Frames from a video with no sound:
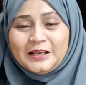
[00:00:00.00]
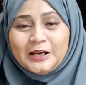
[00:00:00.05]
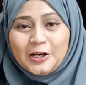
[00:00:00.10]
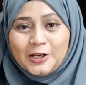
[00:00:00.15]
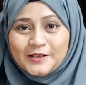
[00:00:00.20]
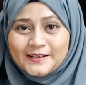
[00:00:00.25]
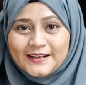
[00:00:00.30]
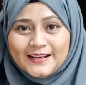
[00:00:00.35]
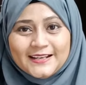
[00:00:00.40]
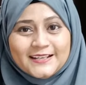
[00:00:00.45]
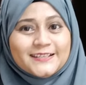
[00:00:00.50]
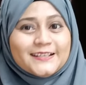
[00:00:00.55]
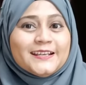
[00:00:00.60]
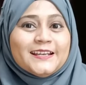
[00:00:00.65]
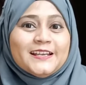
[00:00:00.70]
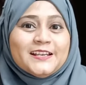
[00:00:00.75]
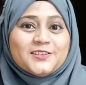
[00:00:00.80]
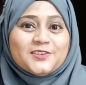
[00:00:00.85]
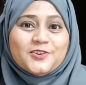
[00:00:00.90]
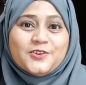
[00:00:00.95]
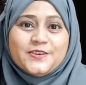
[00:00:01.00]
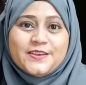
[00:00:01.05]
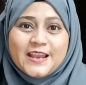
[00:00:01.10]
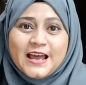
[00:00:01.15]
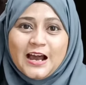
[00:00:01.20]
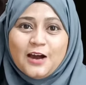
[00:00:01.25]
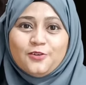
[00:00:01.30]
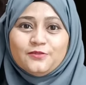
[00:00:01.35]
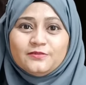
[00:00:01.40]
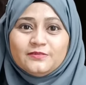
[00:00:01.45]
Alright, so
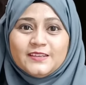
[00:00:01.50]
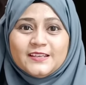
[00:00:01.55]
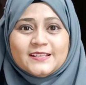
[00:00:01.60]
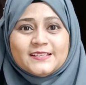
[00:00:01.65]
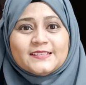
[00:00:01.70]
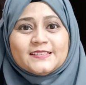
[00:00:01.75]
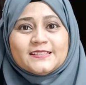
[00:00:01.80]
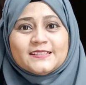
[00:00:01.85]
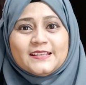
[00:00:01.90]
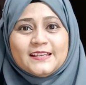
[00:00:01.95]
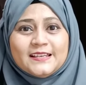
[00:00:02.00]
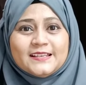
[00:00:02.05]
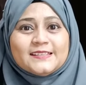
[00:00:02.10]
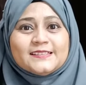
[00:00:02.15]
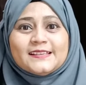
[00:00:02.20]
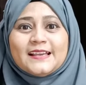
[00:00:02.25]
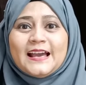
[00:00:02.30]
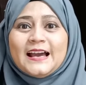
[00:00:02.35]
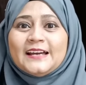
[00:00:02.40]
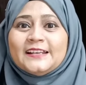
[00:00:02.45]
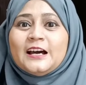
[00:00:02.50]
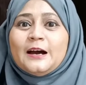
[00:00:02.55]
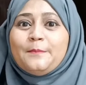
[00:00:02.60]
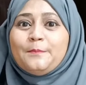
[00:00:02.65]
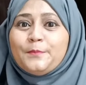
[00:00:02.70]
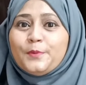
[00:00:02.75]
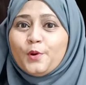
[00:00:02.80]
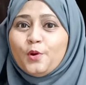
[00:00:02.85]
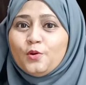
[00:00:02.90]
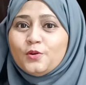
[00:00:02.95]
now this is an
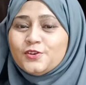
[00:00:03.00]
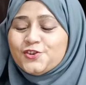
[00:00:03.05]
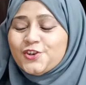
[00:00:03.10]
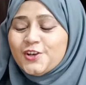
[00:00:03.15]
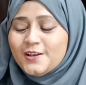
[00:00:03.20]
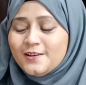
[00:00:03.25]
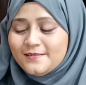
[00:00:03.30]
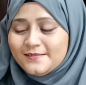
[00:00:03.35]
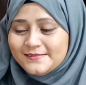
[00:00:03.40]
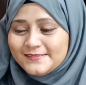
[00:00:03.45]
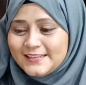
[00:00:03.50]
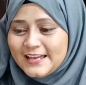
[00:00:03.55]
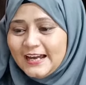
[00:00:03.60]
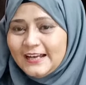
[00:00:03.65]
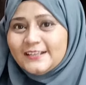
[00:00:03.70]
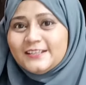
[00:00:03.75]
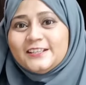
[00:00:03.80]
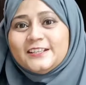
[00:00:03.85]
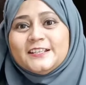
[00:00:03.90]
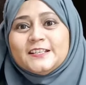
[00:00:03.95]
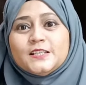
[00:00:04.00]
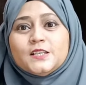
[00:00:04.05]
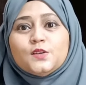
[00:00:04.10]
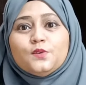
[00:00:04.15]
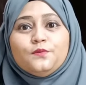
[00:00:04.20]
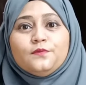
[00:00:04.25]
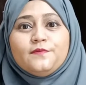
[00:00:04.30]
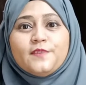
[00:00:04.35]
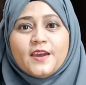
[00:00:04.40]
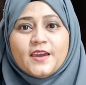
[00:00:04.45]
approach that is
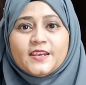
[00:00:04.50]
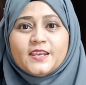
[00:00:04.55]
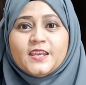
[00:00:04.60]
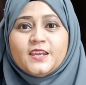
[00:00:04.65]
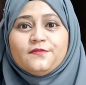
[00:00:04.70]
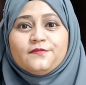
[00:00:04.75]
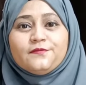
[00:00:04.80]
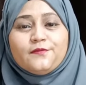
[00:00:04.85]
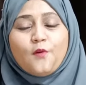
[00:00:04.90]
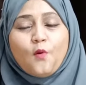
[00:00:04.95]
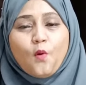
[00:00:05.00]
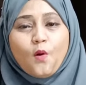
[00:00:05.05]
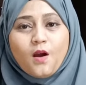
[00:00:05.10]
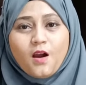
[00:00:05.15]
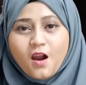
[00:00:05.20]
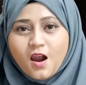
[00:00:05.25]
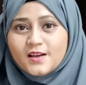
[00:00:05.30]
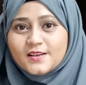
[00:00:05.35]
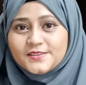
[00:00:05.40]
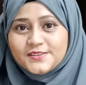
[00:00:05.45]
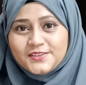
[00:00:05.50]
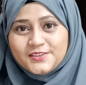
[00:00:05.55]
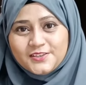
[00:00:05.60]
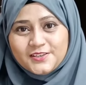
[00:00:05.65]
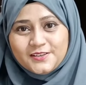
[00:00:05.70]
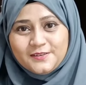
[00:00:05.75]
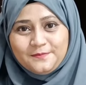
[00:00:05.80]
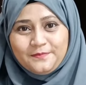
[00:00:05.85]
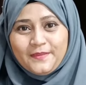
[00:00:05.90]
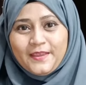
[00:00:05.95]
very
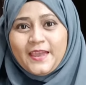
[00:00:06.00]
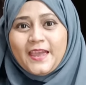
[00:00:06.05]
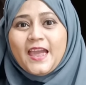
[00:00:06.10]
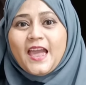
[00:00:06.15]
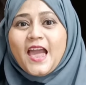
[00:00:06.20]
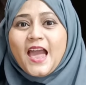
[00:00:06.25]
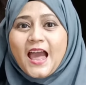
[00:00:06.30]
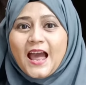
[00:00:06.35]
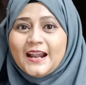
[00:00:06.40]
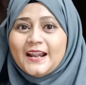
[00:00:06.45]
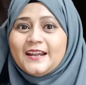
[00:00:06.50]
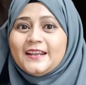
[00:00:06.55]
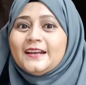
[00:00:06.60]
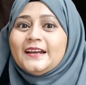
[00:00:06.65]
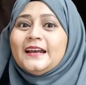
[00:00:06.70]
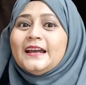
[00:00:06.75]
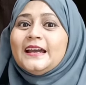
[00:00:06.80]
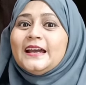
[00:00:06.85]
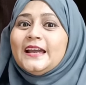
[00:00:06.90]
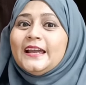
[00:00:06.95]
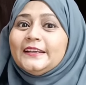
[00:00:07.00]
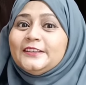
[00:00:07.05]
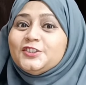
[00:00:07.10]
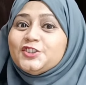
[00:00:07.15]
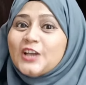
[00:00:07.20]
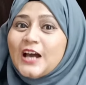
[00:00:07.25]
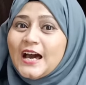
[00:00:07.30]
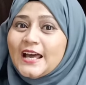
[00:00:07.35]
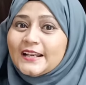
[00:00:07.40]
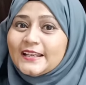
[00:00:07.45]
focused and
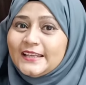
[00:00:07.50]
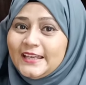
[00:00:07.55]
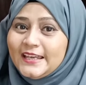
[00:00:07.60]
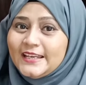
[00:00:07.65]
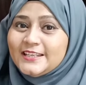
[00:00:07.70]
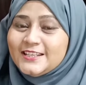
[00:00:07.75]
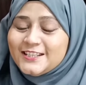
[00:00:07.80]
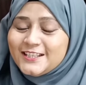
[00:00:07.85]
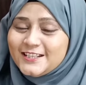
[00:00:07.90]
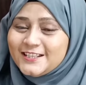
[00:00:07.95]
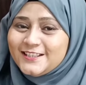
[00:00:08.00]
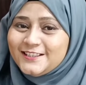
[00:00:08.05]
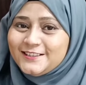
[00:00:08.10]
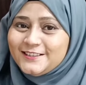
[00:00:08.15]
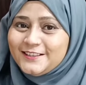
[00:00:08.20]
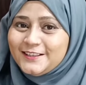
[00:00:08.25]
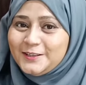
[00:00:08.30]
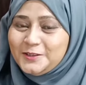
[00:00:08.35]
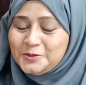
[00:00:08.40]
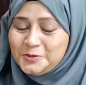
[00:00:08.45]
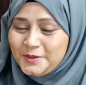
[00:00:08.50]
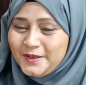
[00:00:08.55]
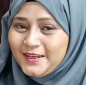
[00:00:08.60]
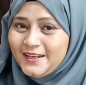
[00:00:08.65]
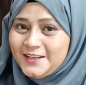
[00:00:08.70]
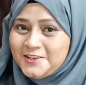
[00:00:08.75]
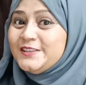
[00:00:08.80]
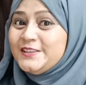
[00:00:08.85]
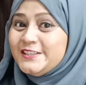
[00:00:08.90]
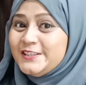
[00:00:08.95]
targeted.
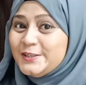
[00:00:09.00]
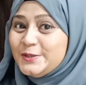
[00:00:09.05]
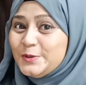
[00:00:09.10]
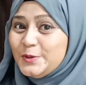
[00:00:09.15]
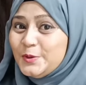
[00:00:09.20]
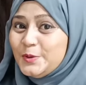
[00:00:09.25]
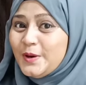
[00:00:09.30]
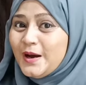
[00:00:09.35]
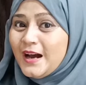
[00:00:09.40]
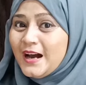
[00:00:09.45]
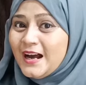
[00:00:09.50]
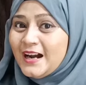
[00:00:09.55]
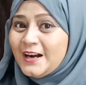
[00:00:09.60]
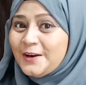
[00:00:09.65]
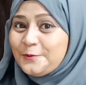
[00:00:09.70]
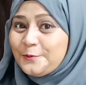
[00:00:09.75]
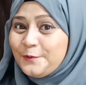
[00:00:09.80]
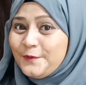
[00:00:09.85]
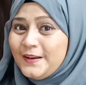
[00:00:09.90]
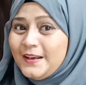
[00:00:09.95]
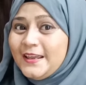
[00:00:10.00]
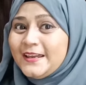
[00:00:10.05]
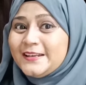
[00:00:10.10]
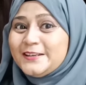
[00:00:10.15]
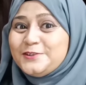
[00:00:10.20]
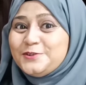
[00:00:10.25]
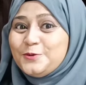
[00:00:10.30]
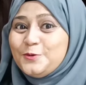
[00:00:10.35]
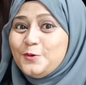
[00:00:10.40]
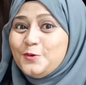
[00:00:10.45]
Okay, if you are
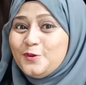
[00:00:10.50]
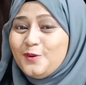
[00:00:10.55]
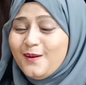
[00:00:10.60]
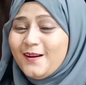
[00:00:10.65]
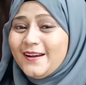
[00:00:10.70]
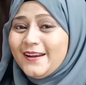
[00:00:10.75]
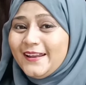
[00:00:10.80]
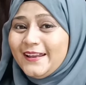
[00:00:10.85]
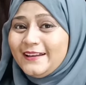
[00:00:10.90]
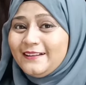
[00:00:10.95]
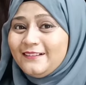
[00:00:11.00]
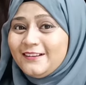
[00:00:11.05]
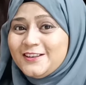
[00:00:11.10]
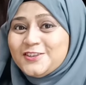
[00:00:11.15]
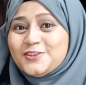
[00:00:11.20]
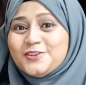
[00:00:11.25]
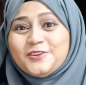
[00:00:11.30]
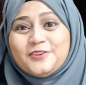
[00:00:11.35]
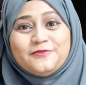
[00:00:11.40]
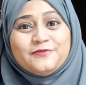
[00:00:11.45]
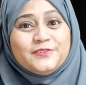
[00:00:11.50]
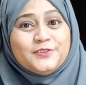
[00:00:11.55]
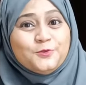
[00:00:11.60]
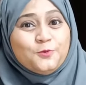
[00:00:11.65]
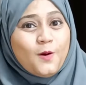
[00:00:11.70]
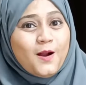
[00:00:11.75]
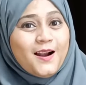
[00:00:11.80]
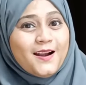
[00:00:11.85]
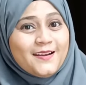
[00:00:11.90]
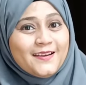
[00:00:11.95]
willing to learn English, if
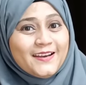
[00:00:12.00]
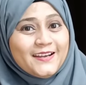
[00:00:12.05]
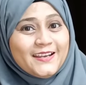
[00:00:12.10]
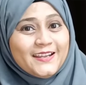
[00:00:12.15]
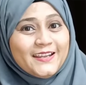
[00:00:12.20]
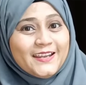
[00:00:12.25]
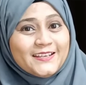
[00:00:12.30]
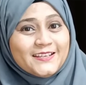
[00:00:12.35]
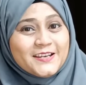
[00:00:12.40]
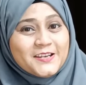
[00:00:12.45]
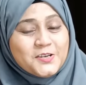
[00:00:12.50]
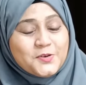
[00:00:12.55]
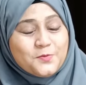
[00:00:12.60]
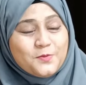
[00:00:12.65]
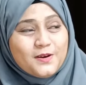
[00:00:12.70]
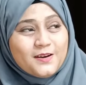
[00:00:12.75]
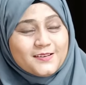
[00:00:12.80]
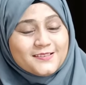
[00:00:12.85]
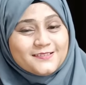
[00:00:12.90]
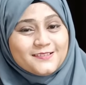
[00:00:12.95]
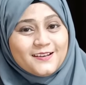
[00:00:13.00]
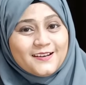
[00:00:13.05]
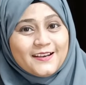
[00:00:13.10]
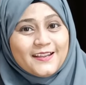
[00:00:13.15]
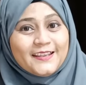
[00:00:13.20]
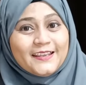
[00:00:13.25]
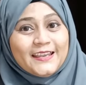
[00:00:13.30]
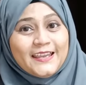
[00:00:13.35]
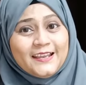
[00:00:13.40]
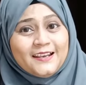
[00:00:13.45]
you are dedicated towards
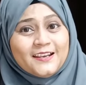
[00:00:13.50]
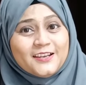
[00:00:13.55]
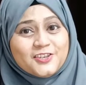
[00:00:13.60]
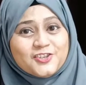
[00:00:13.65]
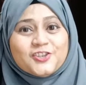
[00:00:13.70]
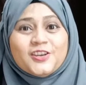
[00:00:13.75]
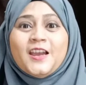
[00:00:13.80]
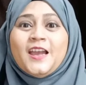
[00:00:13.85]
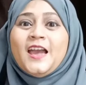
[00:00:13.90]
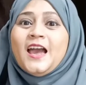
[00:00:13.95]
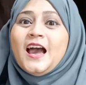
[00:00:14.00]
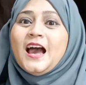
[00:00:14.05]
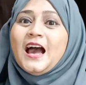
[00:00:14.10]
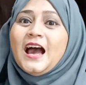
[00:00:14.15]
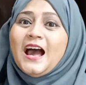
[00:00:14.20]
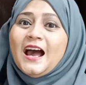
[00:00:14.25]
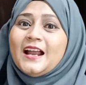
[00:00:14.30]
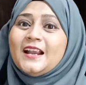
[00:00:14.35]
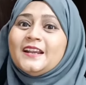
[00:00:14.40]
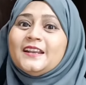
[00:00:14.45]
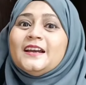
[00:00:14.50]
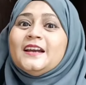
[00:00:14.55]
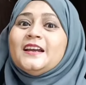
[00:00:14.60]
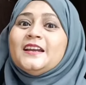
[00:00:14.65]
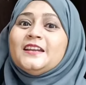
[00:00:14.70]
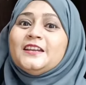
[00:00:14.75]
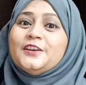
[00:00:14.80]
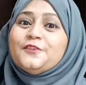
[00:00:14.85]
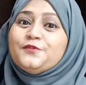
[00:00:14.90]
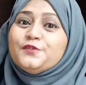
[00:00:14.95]
learning English, and
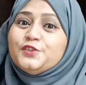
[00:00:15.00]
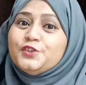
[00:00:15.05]
if